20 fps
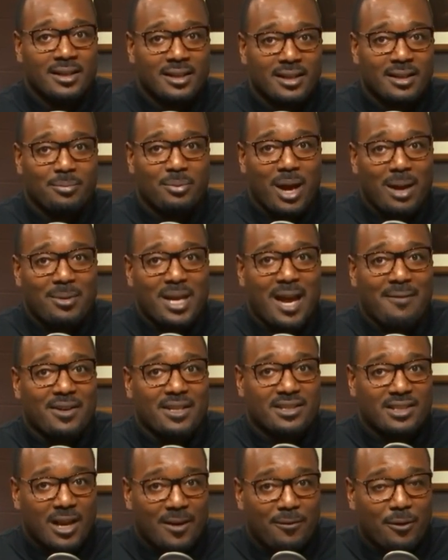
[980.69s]
have
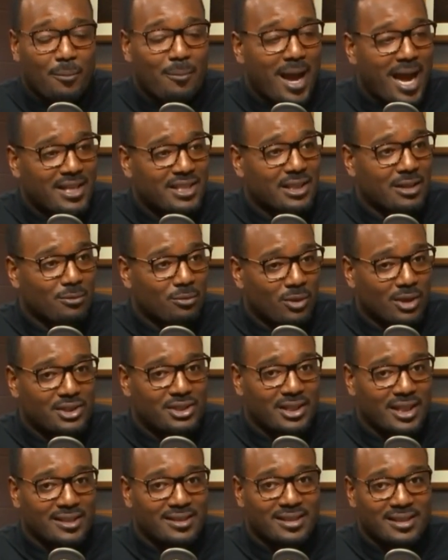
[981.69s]
a tougher matchup
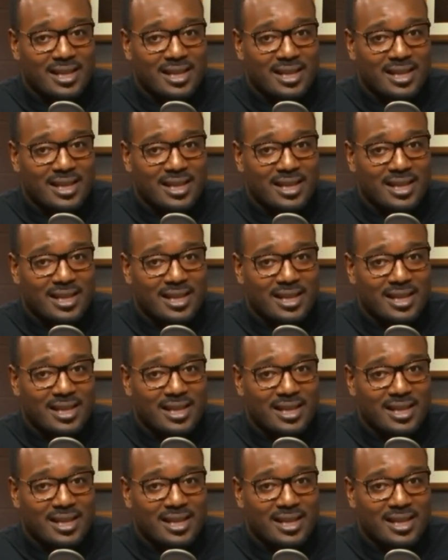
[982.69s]
once you get